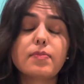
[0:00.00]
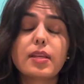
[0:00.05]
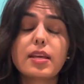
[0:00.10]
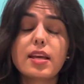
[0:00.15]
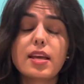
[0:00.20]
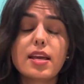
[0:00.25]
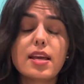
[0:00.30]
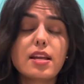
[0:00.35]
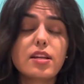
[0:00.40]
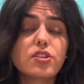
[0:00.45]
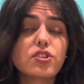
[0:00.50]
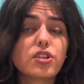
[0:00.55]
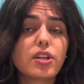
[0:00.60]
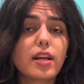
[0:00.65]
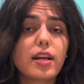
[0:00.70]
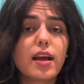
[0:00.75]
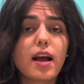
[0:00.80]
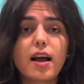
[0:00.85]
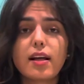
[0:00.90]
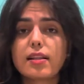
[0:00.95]
initially
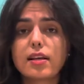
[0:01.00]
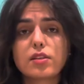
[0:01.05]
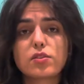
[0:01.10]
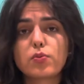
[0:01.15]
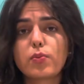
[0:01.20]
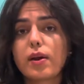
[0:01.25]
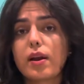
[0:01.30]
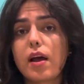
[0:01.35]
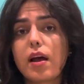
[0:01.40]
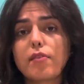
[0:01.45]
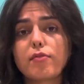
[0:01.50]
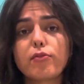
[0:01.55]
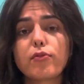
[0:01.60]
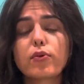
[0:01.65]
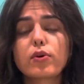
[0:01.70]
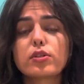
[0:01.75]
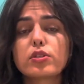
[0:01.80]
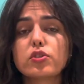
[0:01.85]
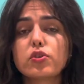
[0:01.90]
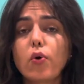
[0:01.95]
that's where I
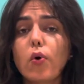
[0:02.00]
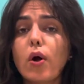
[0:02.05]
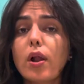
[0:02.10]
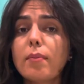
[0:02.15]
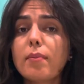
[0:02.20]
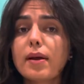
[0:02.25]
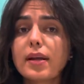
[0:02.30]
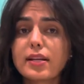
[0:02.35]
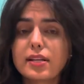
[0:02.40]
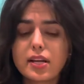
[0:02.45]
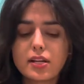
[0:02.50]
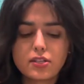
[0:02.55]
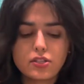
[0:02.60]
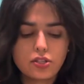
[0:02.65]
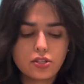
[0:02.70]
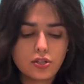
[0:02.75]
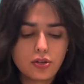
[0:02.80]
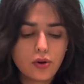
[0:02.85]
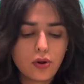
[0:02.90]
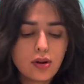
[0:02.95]
focused all my attention
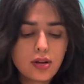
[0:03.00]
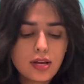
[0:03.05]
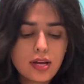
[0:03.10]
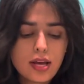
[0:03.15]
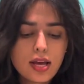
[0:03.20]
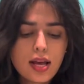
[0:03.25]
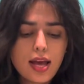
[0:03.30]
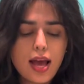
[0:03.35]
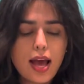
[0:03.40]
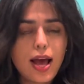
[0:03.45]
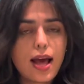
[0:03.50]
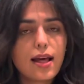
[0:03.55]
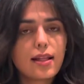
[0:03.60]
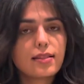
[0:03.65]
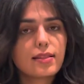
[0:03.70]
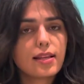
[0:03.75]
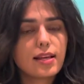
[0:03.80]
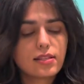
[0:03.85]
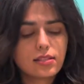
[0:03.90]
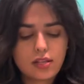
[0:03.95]
on, and
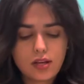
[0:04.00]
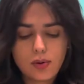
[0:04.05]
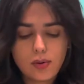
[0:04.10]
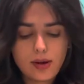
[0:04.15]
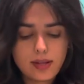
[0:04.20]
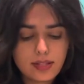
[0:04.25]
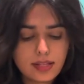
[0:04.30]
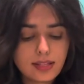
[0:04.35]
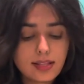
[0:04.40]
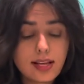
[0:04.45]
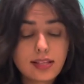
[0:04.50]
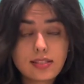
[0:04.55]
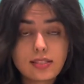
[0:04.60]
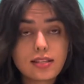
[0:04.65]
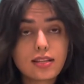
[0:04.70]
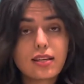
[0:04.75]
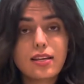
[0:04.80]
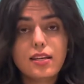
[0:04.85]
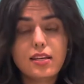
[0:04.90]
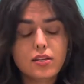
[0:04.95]
that's how I think that's the
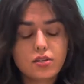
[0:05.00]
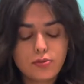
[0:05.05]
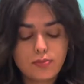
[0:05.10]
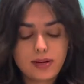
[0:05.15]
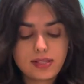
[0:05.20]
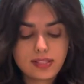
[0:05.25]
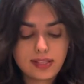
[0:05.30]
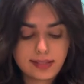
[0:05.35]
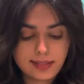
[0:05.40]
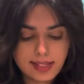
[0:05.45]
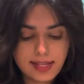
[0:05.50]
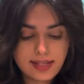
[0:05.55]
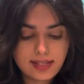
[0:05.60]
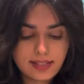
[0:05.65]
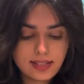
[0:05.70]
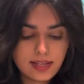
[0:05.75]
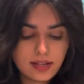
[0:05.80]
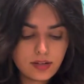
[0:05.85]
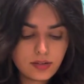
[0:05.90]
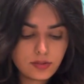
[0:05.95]
key to my success
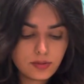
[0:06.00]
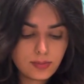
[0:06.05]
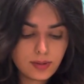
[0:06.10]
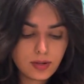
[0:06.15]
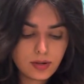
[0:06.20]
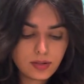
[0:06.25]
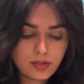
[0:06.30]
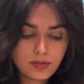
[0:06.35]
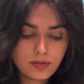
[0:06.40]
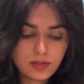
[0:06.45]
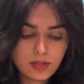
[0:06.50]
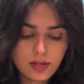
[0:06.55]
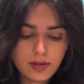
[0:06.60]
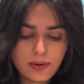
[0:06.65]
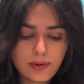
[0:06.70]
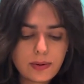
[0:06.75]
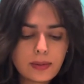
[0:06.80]
here, to be honest with you.